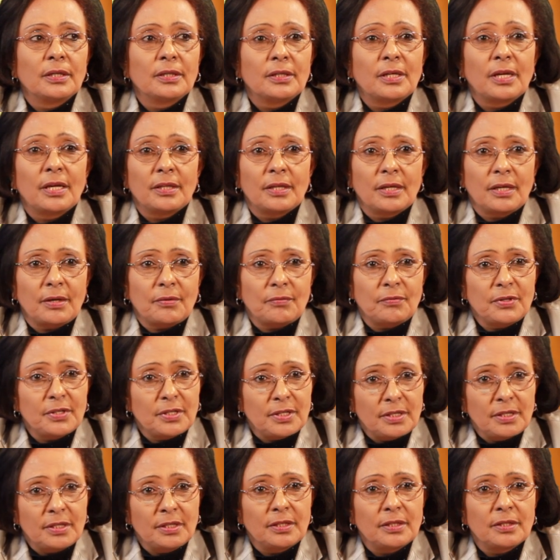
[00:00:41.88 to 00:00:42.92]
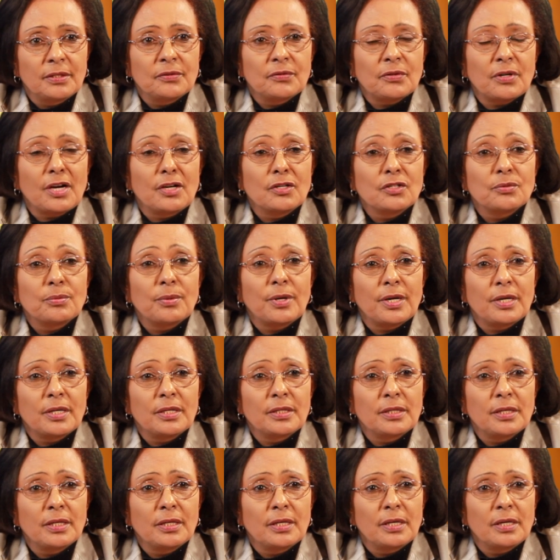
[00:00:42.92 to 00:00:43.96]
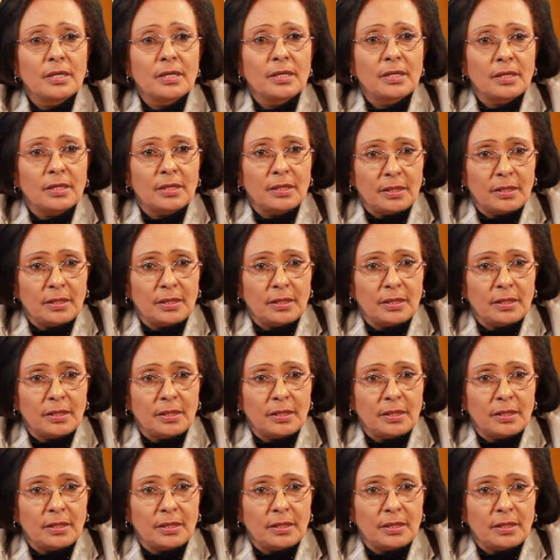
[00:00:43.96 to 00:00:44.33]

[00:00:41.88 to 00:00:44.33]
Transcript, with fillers: that are very transparent and uh,